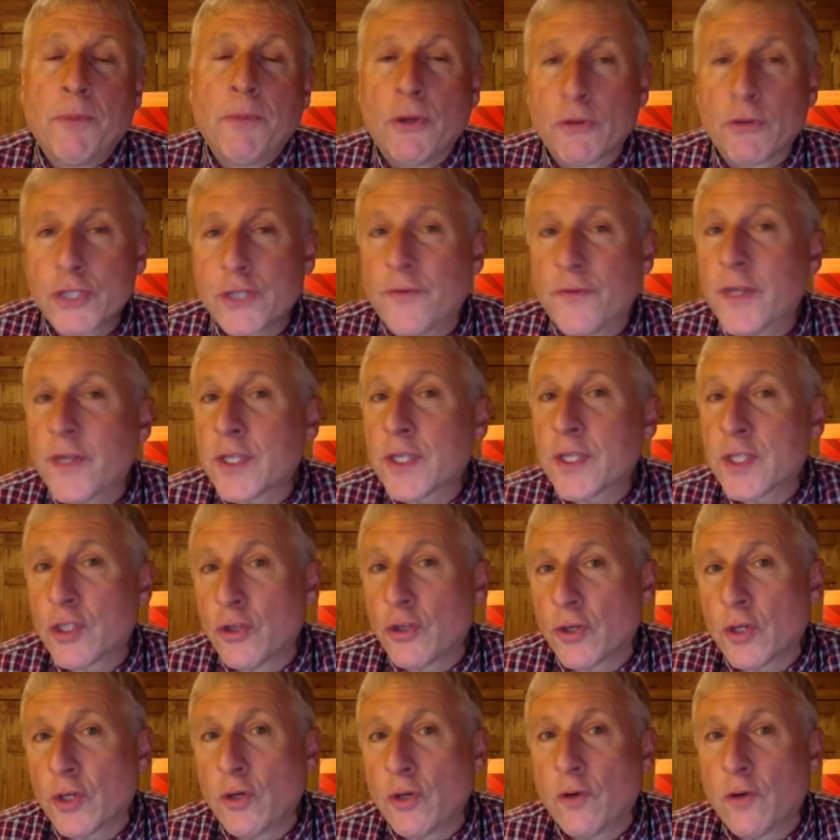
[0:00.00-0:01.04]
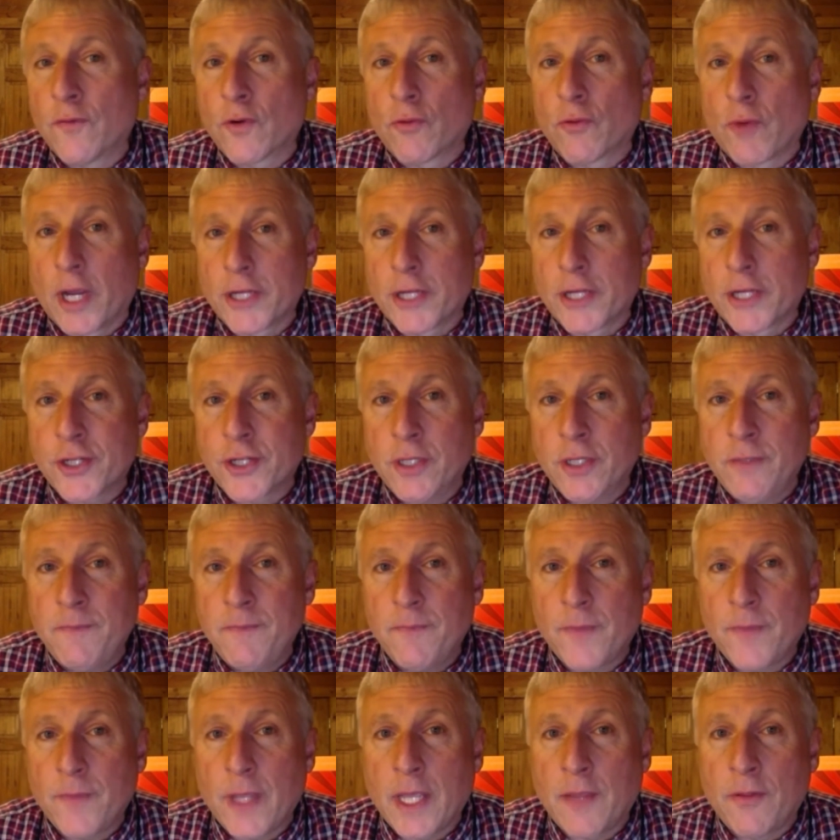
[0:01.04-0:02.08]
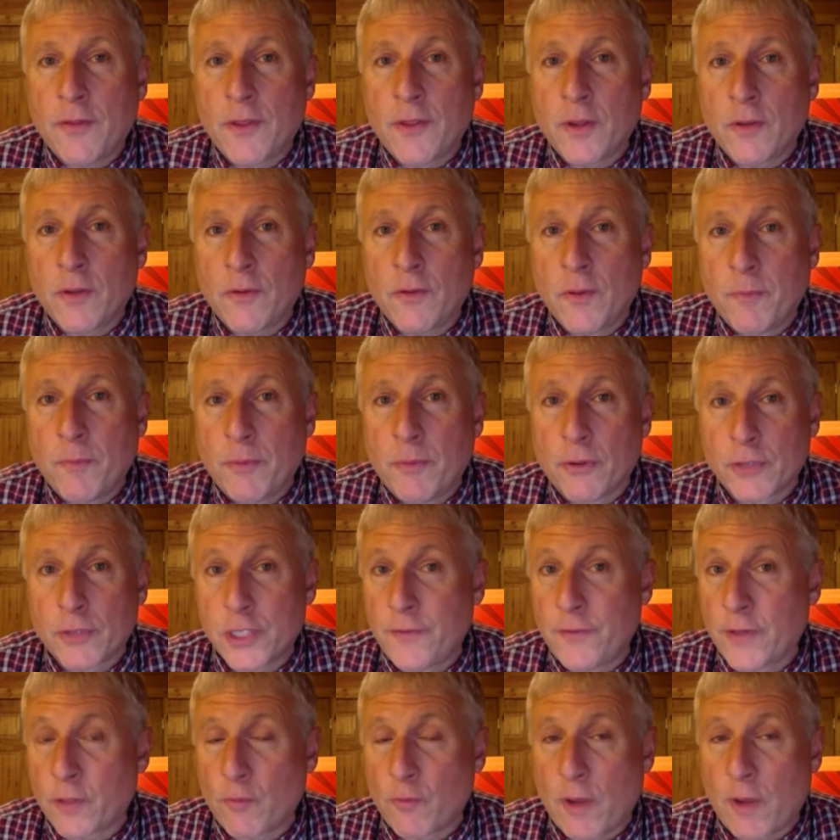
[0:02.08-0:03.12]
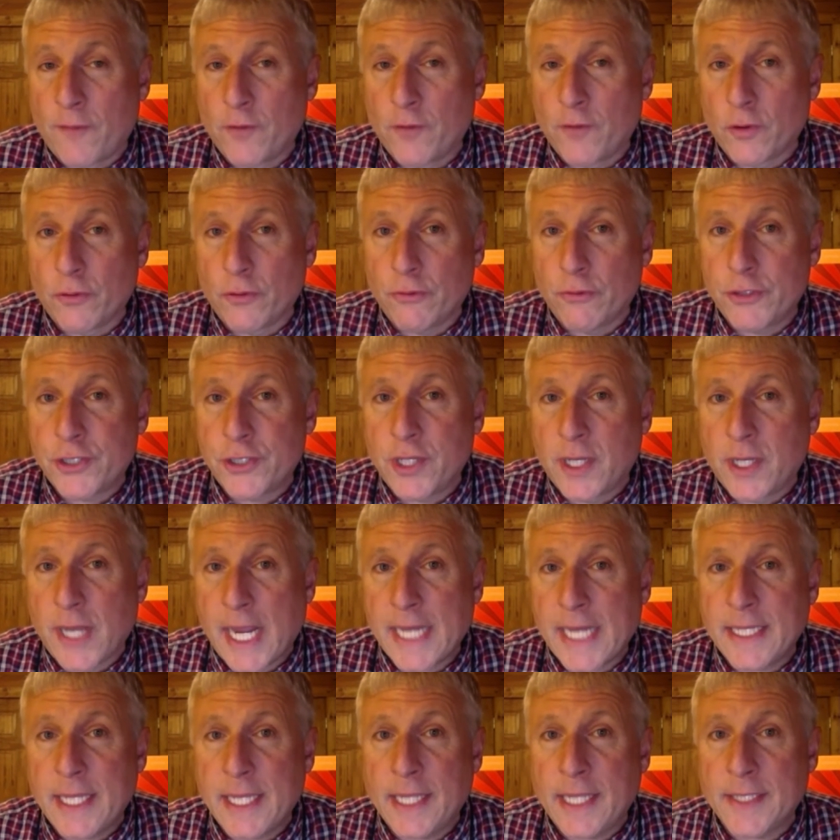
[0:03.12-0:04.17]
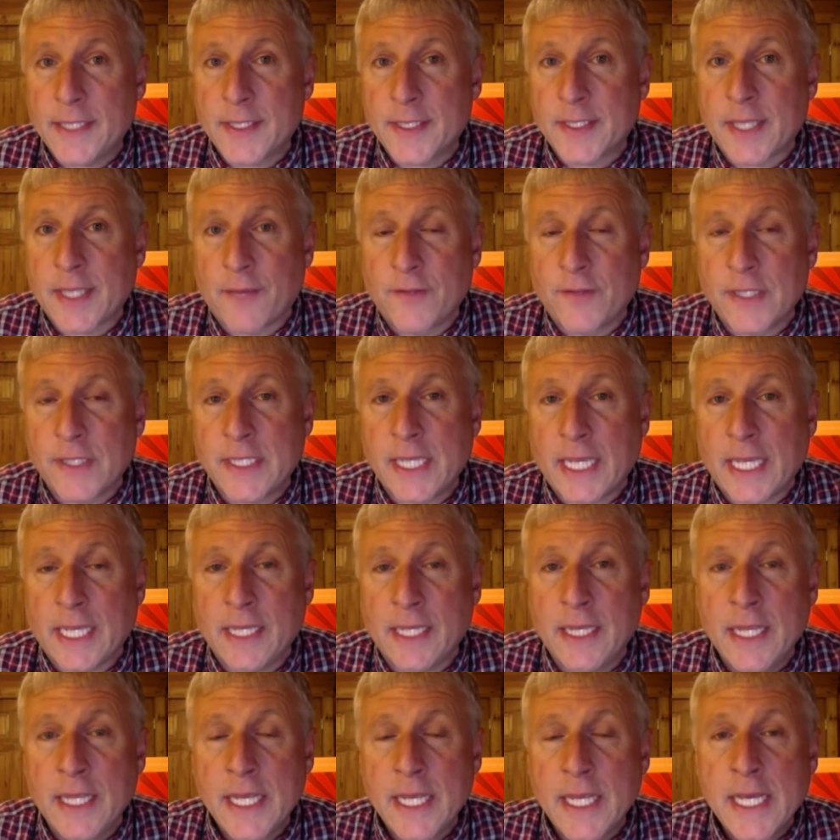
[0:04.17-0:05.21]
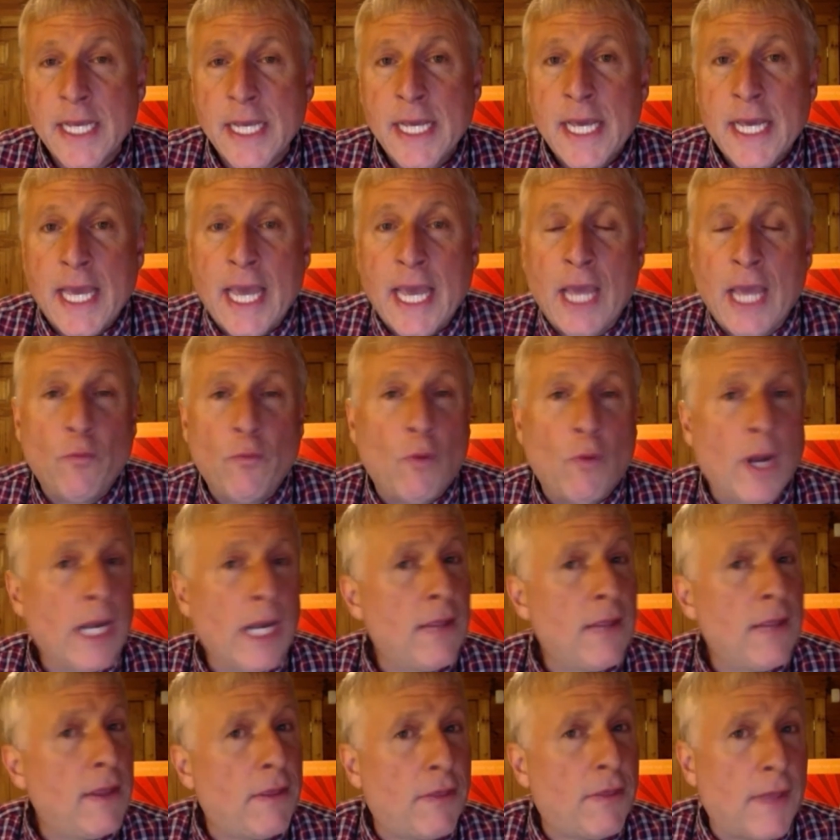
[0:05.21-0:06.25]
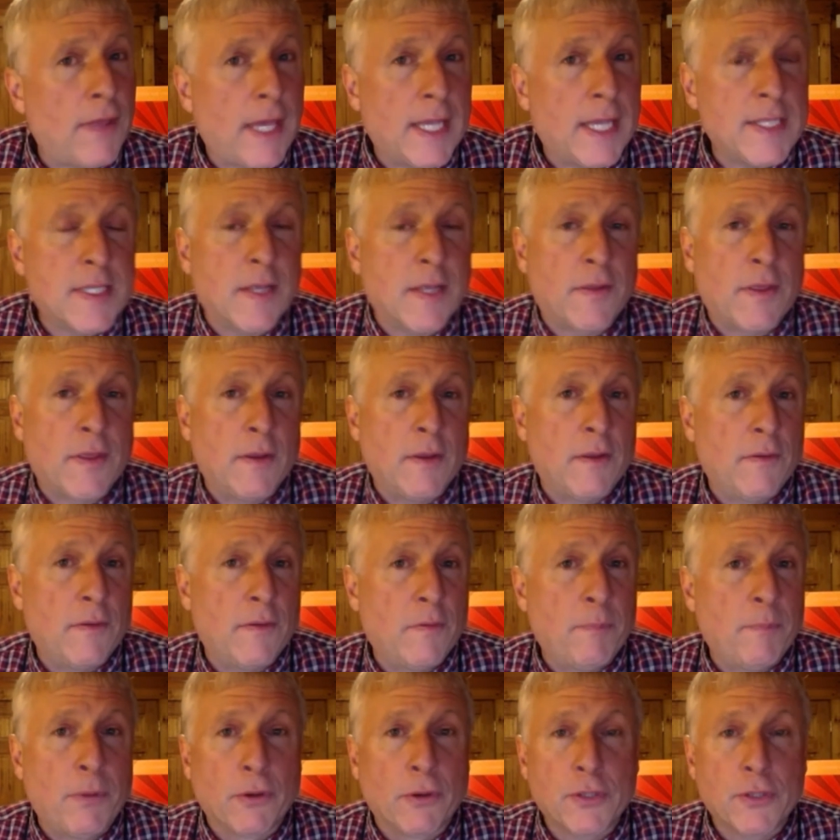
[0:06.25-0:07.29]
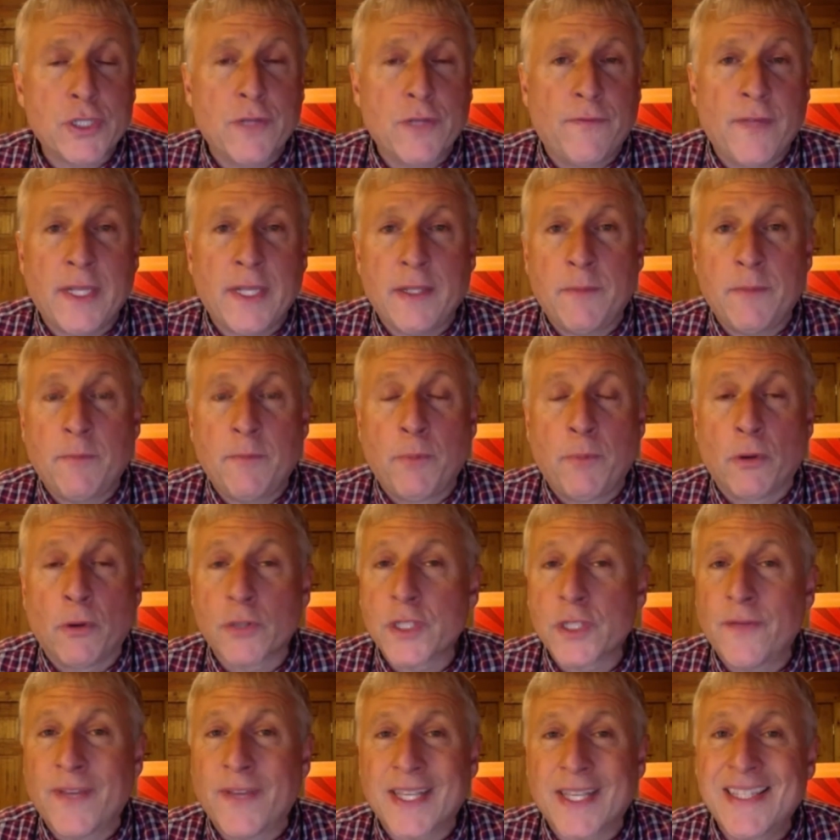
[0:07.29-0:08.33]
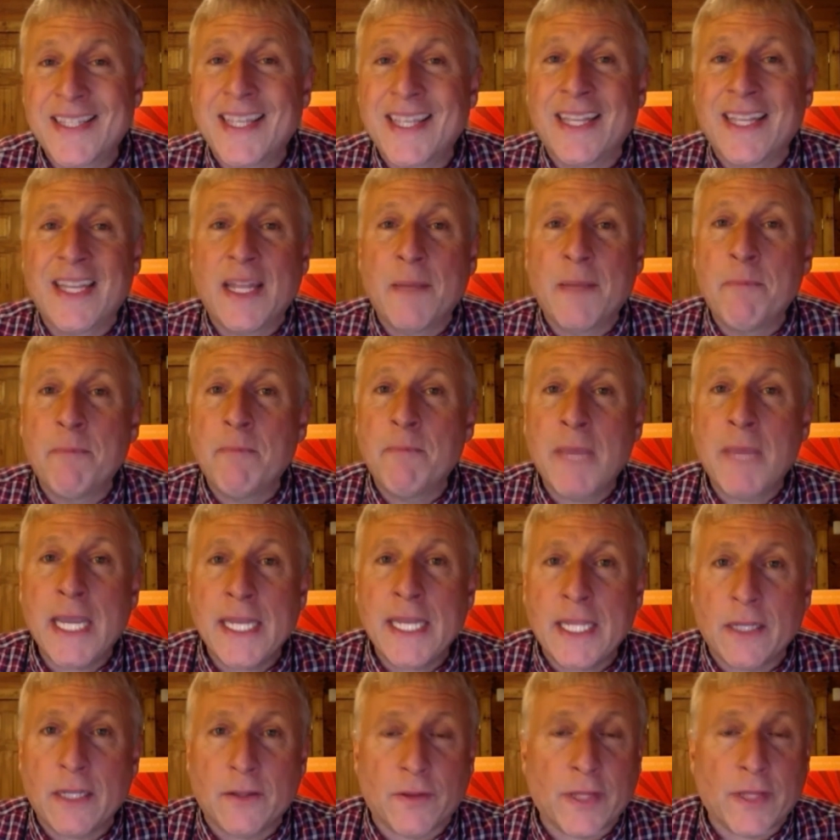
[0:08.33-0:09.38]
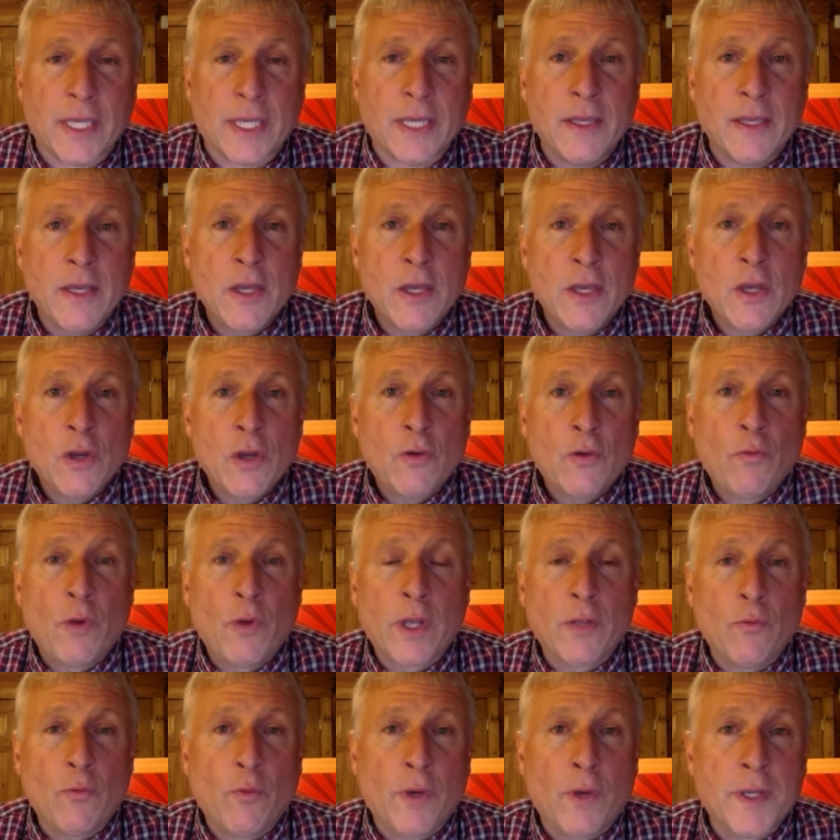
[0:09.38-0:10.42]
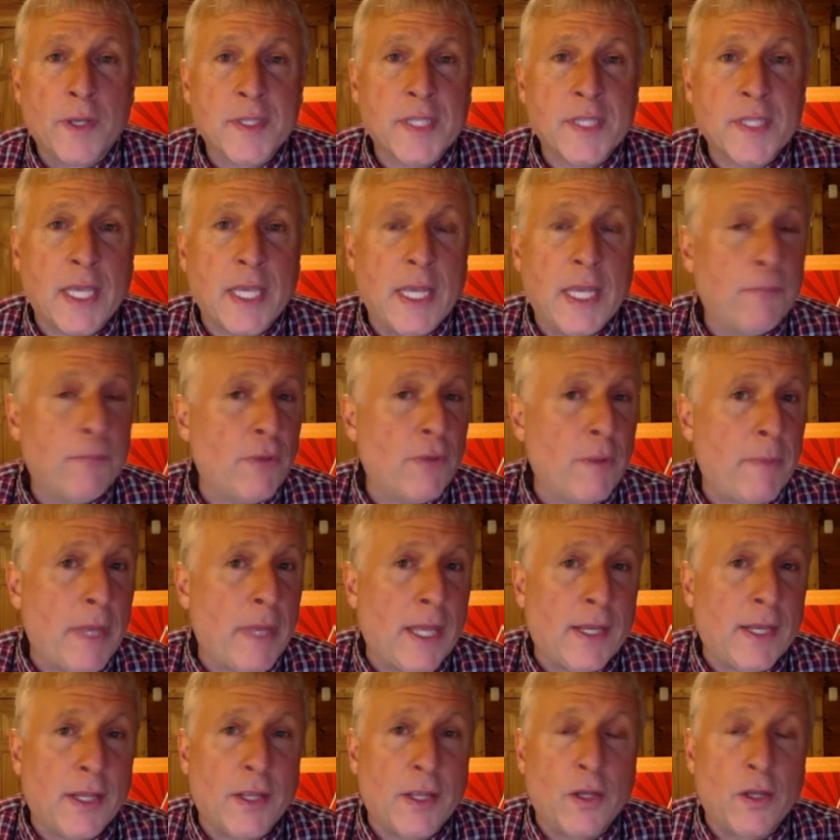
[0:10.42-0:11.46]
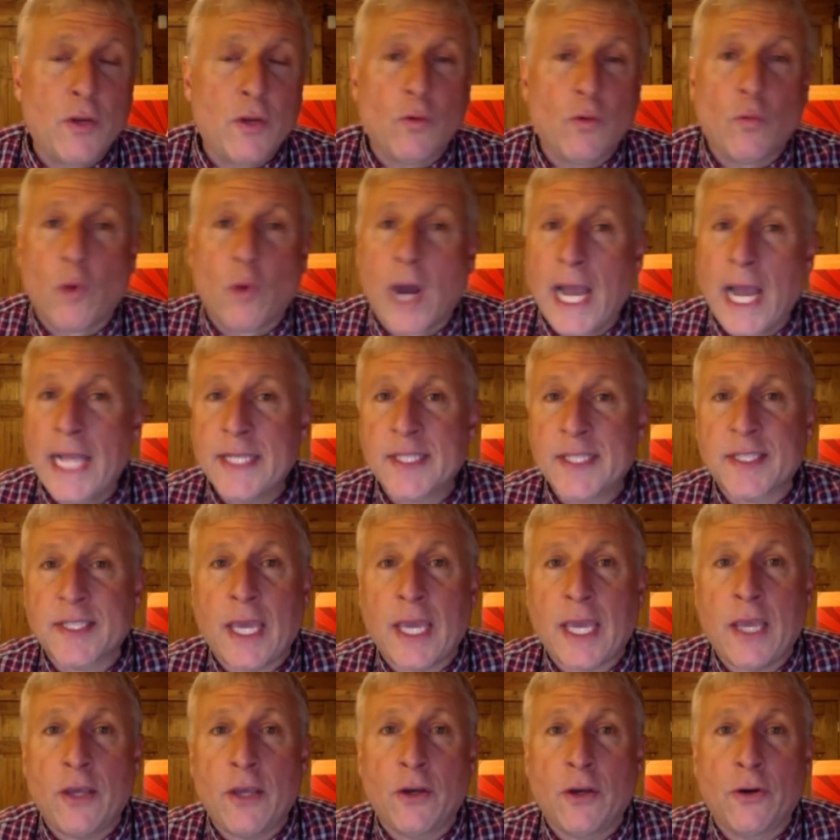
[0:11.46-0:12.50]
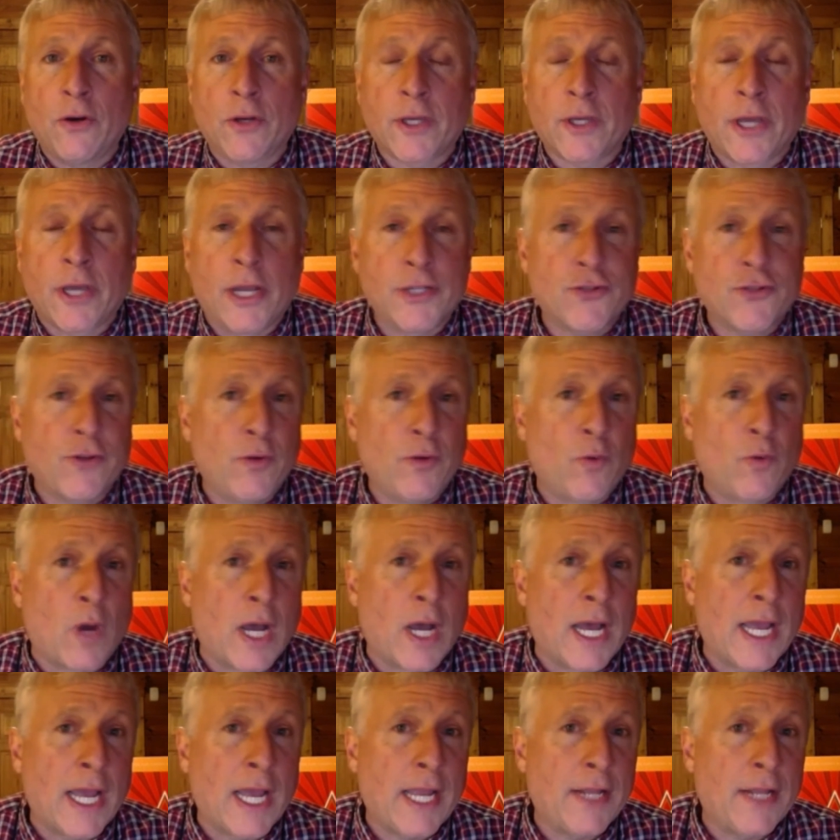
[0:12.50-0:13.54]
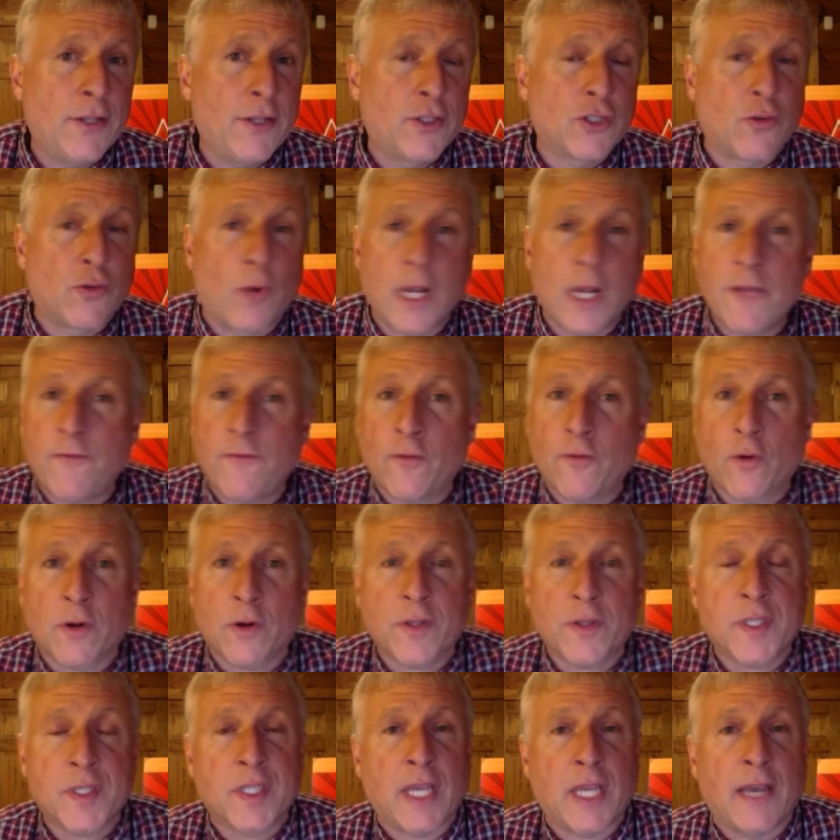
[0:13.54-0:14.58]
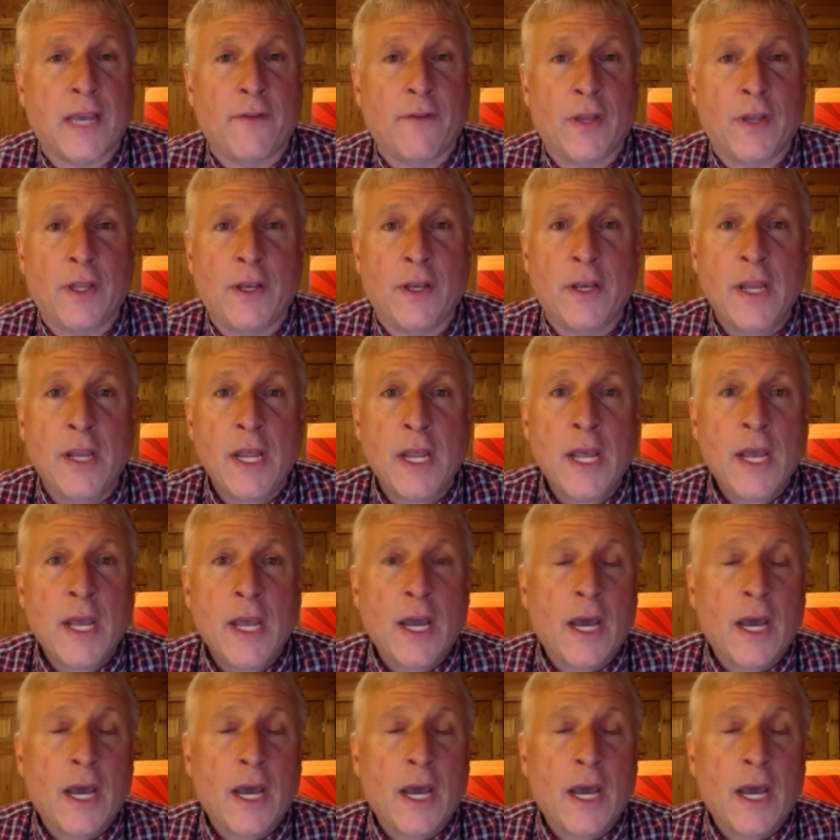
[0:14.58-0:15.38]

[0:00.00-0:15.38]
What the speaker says: the Bolsheviks took over Russia in the Bolshevik Revolution in 1917. And one of the things that the Bolsheviks did immediately was implemented wide-scale, countrywide, 24/7